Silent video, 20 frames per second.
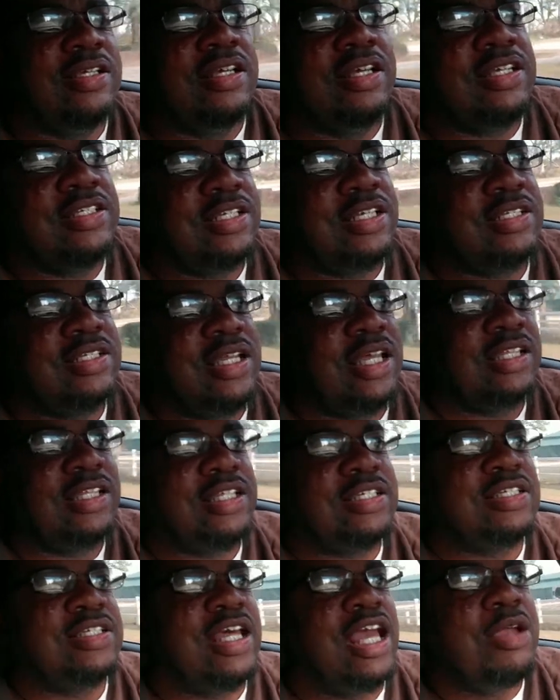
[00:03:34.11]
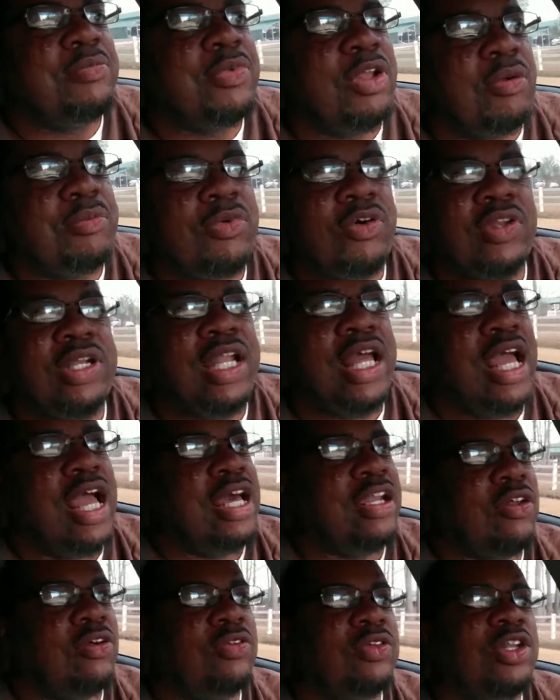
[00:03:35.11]
it just ain't the same no more.
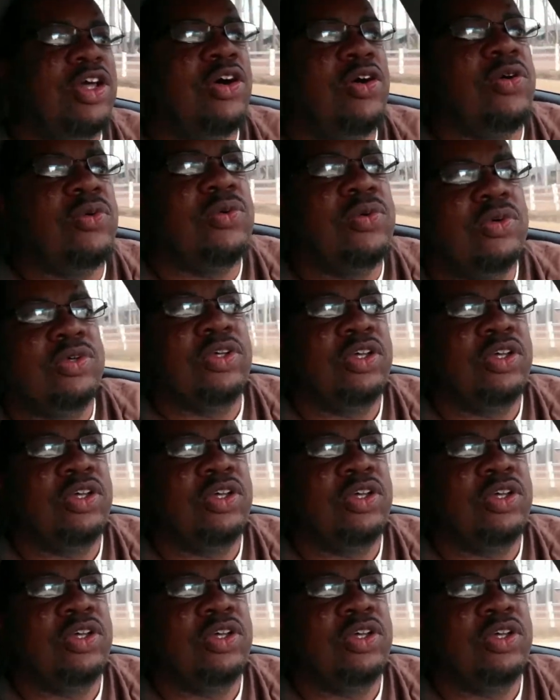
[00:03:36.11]
Now I don't know